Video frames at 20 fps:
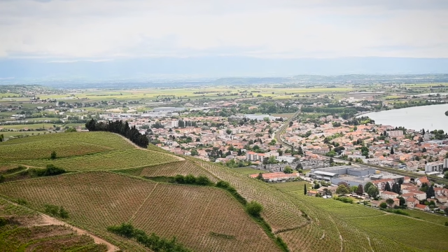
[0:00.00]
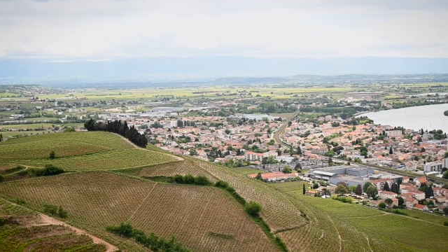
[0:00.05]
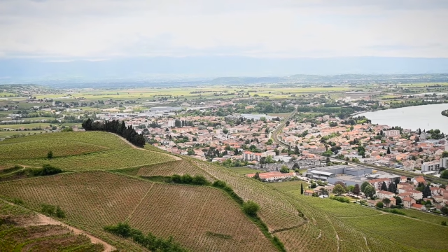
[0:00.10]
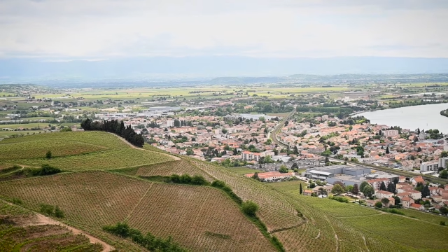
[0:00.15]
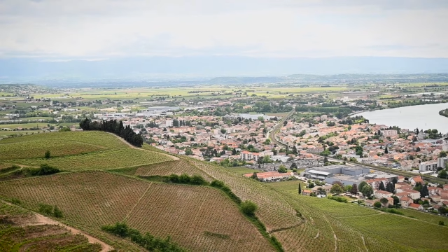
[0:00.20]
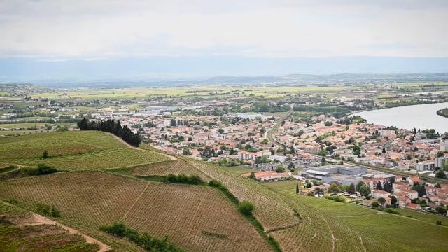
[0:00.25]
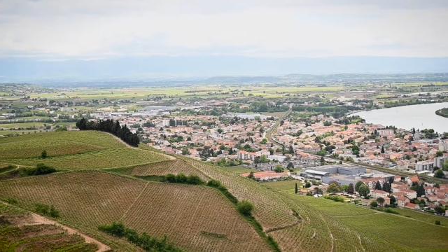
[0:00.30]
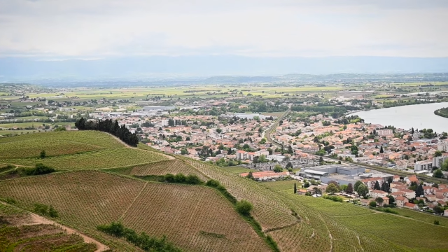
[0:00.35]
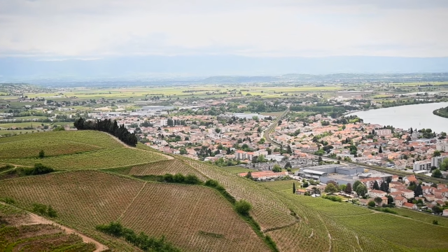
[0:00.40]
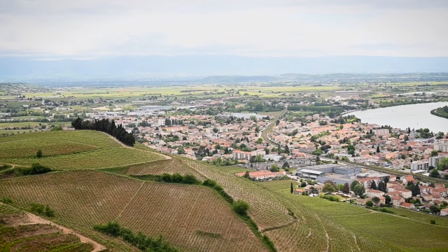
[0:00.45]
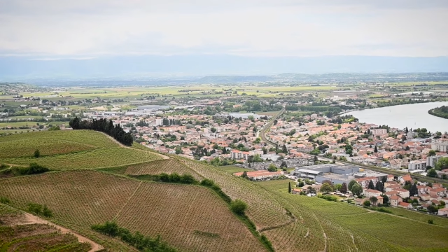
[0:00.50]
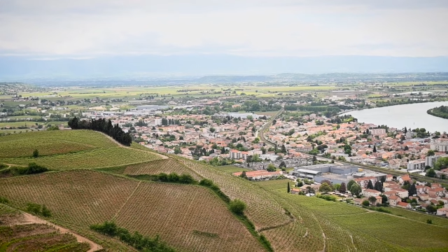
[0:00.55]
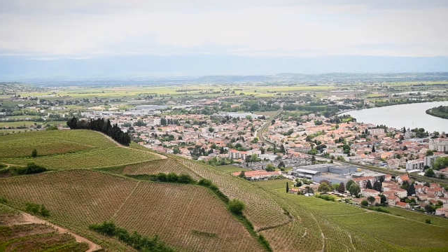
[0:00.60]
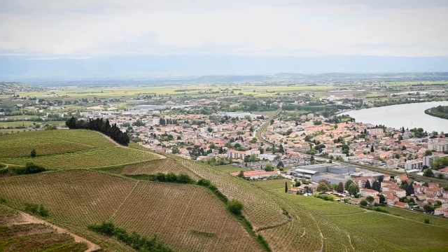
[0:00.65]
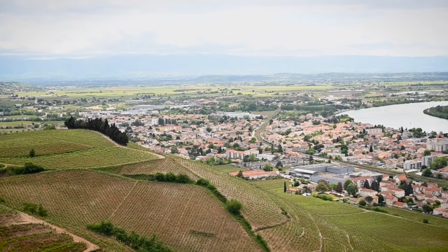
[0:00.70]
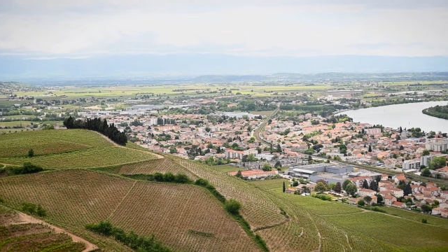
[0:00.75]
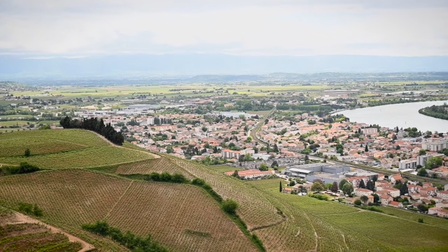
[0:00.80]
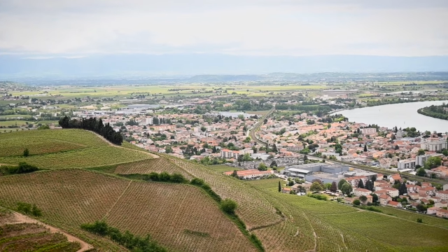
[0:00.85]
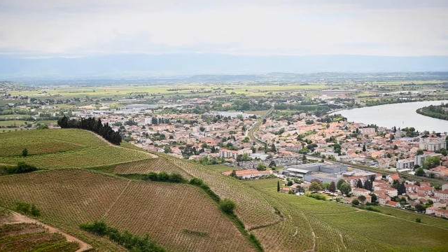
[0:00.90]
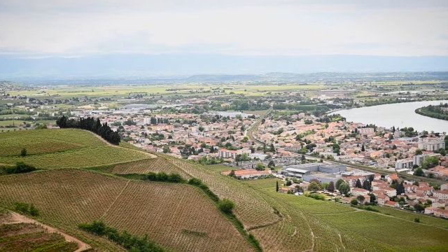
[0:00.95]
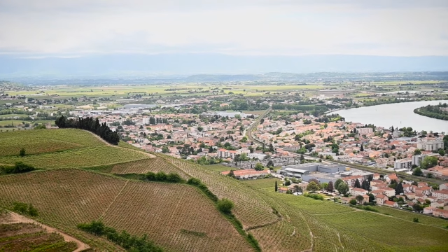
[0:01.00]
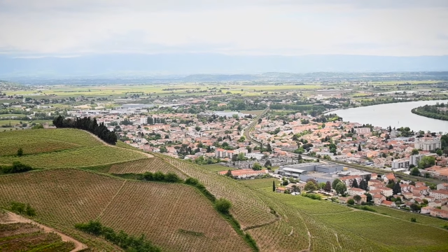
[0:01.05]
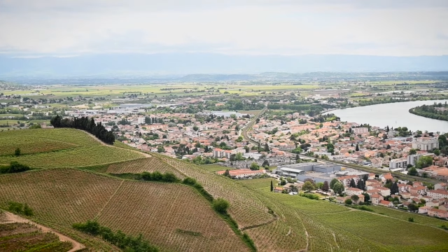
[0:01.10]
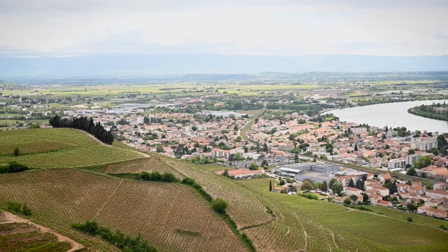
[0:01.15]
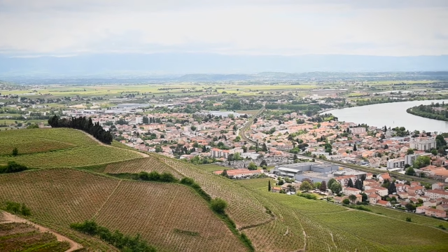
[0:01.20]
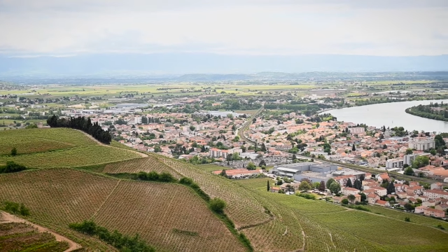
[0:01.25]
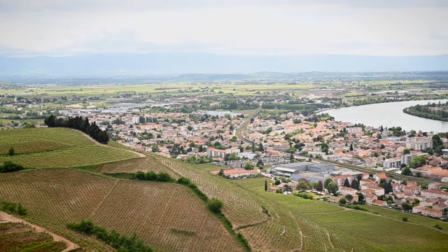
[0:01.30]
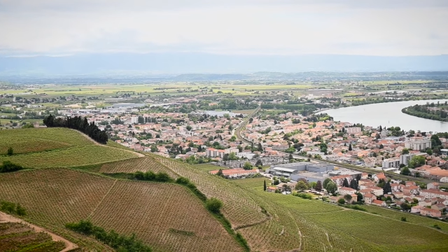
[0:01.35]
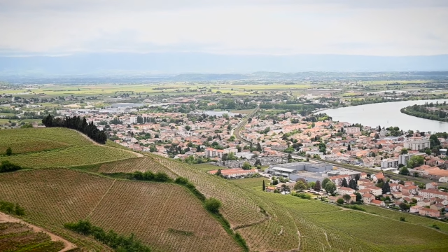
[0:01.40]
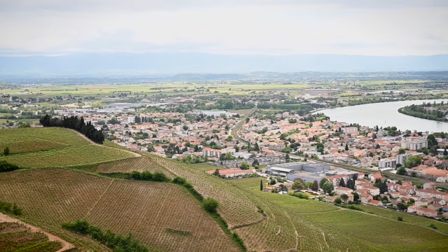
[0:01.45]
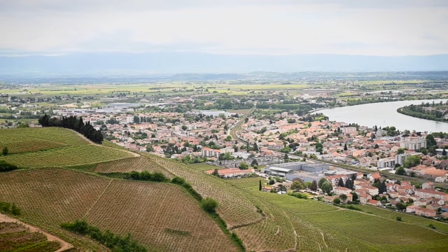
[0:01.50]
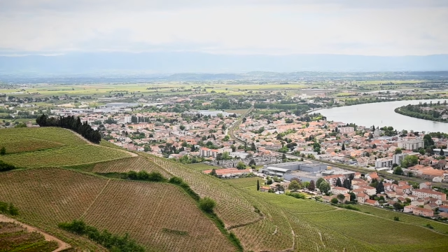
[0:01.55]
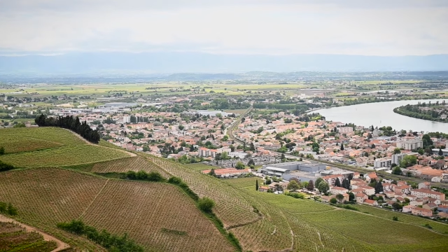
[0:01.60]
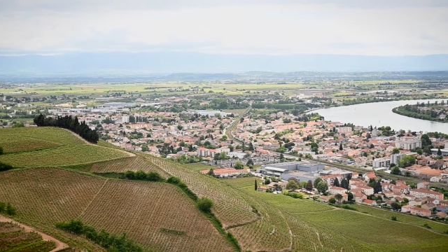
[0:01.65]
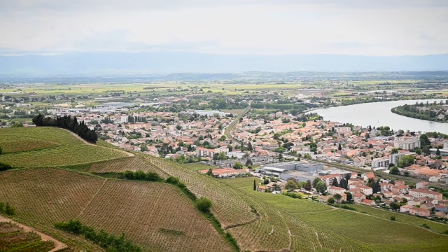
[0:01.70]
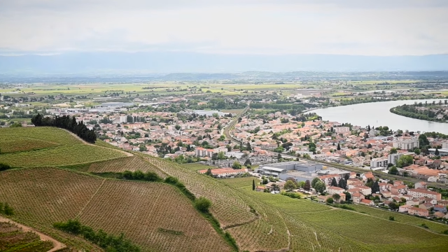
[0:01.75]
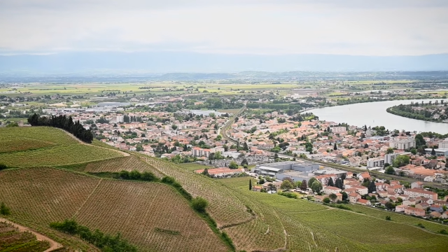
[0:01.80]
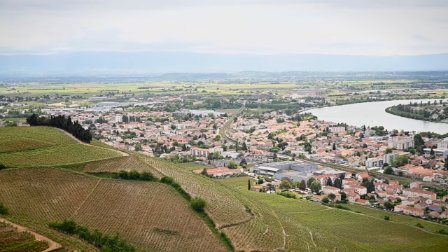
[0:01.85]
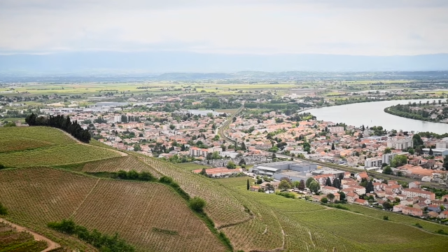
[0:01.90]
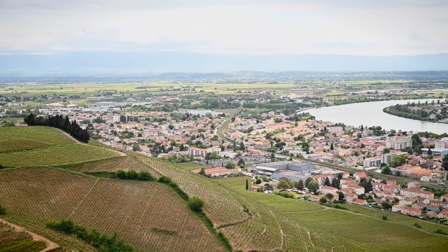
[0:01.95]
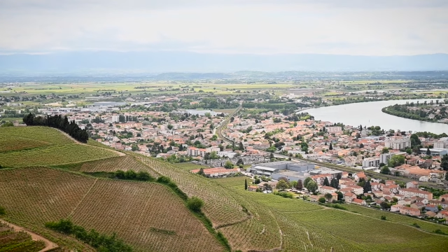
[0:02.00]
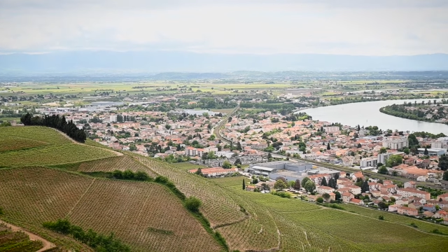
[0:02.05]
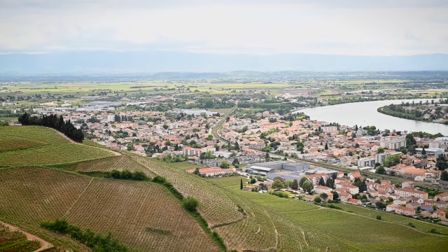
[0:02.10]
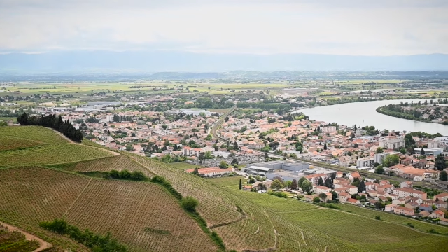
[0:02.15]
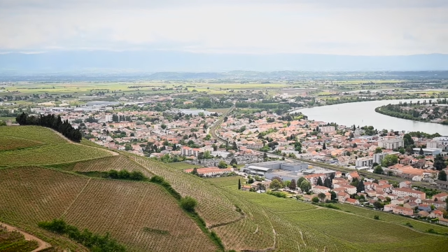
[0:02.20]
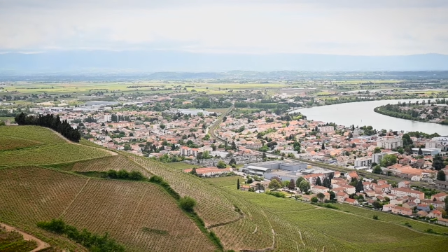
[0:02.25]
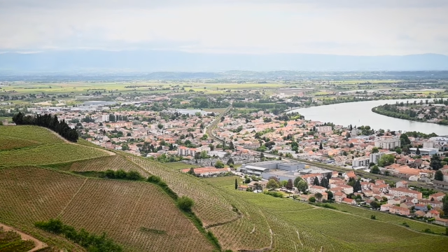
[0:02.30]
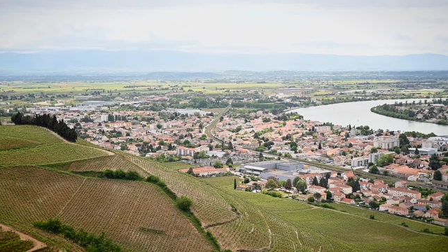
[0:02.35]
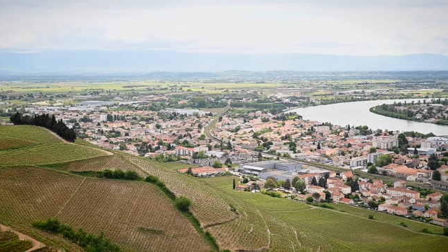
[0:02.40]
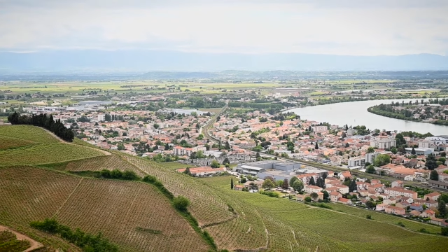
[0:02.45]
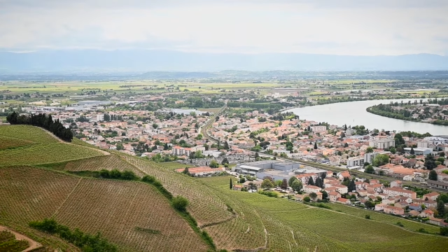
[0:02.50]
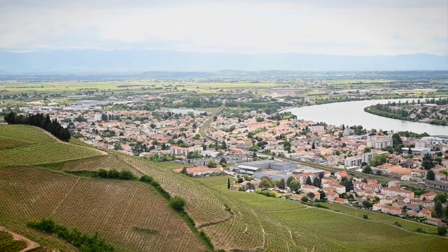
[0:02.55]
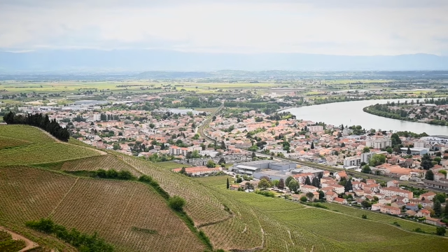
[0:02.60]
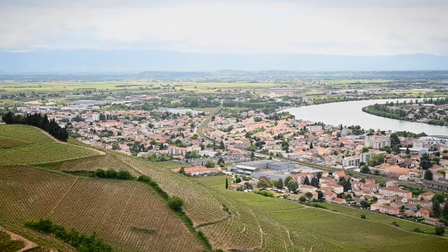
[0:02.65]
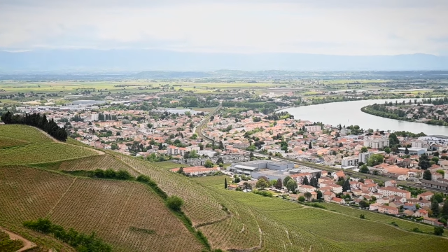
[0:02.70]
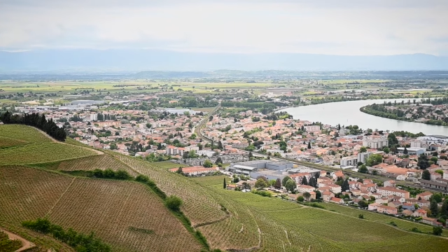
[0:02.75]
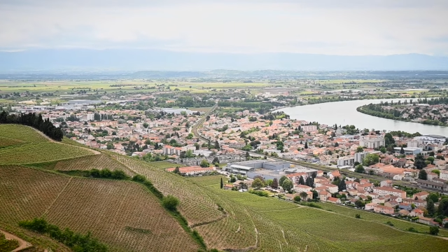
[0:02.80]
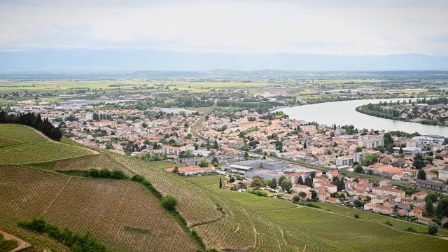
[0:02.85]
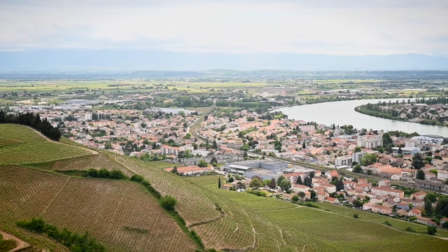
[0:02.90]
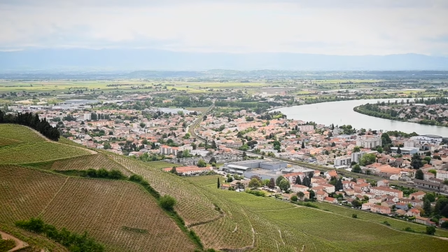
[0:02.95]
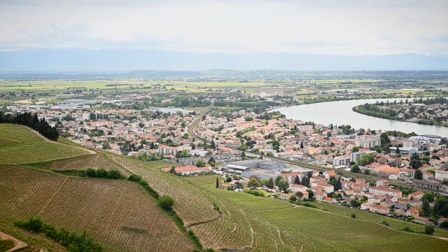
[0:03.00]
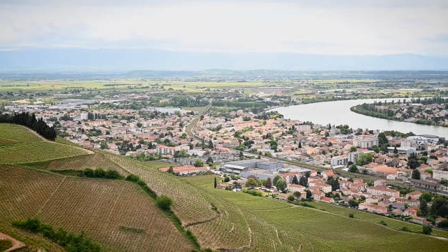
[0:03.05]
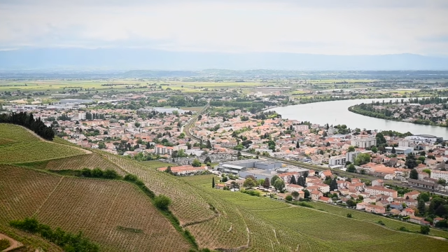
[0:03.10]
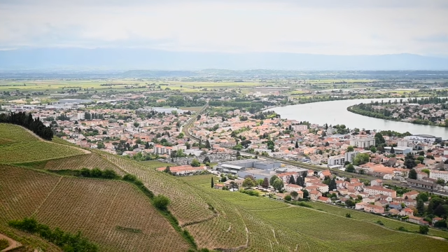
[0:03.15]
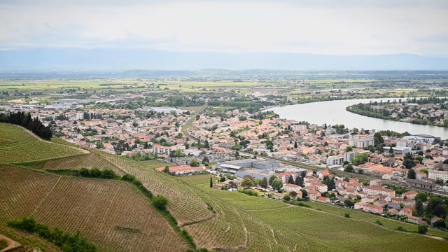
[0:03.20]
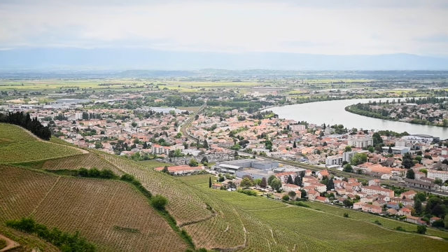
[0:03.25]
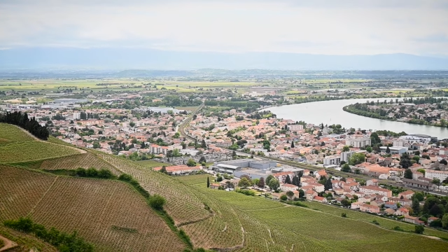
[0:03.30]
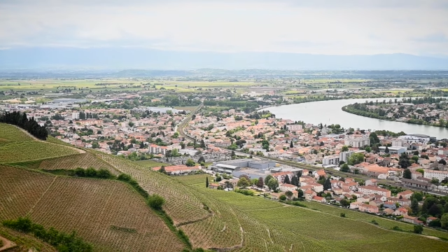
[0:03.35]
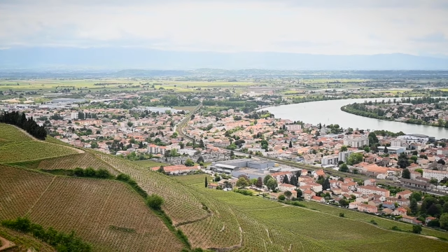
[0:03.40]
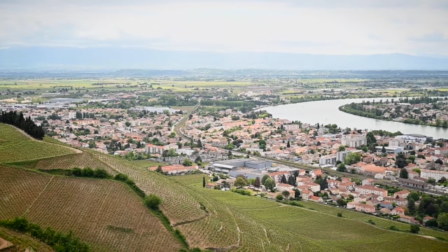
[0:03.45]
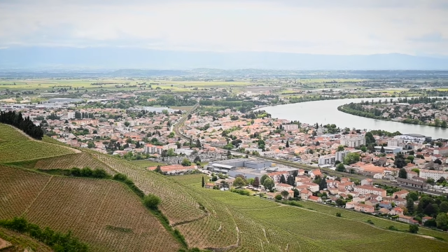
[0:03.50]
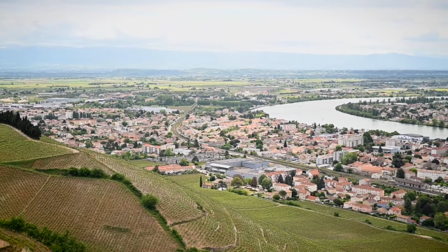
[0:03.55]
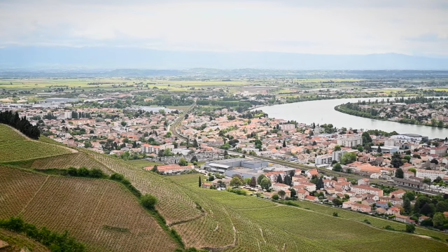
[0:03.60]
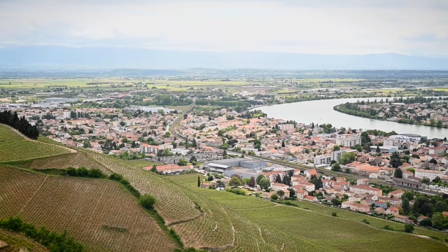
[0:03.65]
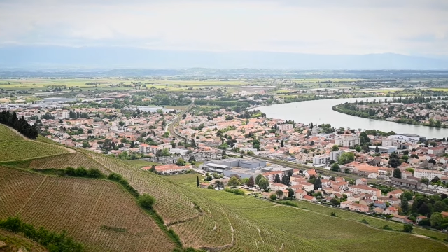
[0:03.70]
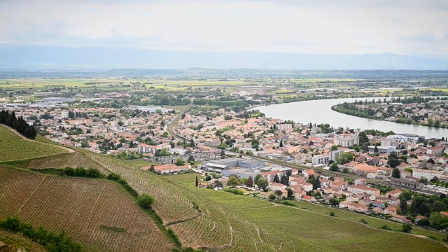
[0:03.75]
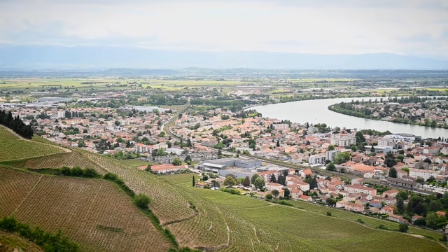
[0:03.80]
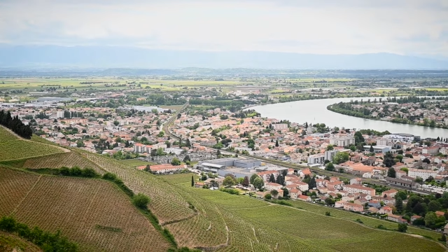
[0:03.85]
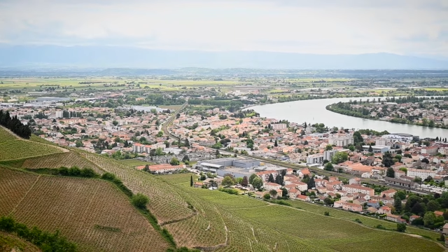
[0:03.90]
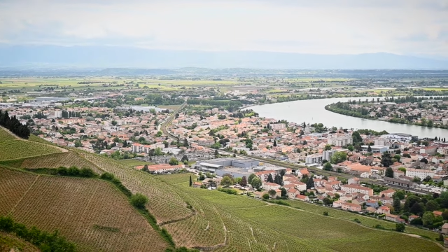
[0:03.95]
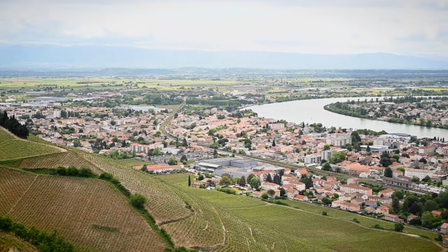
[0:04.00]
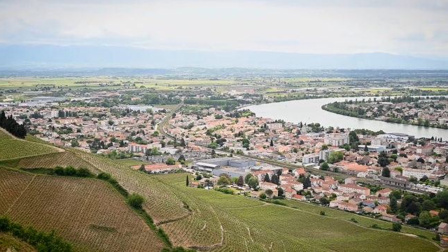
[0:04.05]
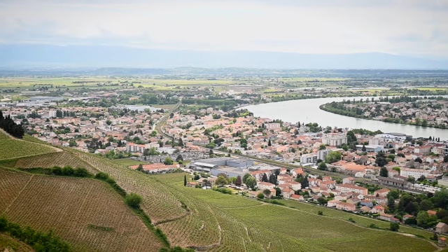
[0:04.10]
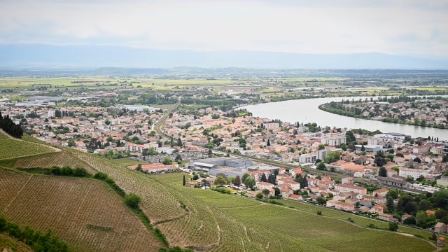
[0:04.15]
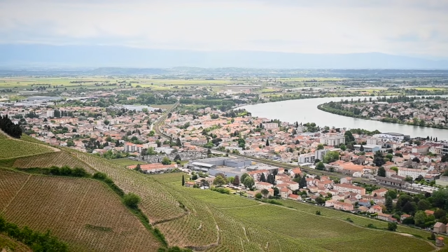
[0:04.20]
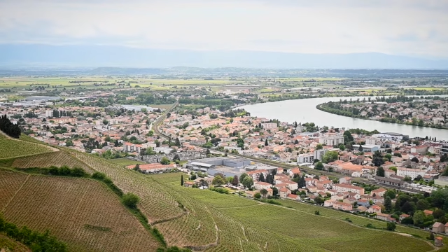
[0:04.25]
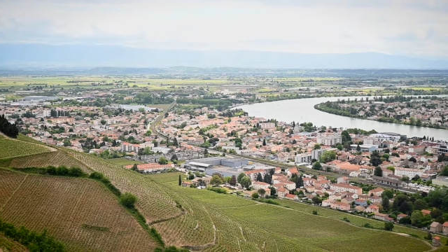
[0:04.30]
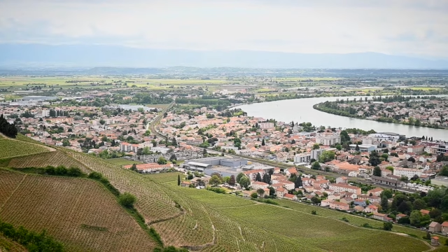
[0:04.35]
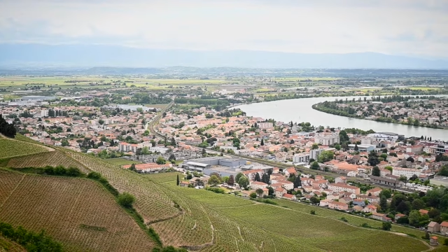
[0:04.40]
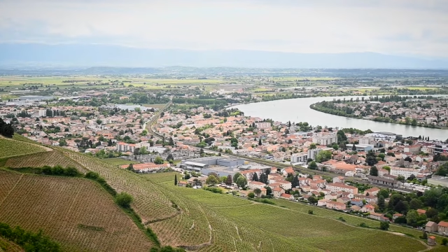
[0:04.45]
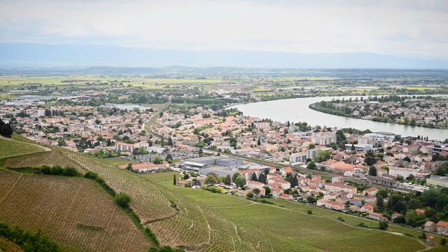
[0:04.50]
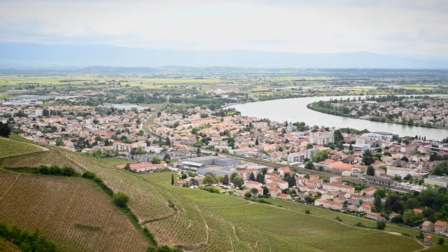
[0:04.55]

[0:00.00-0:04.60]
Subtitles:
[unreadable: no face in view]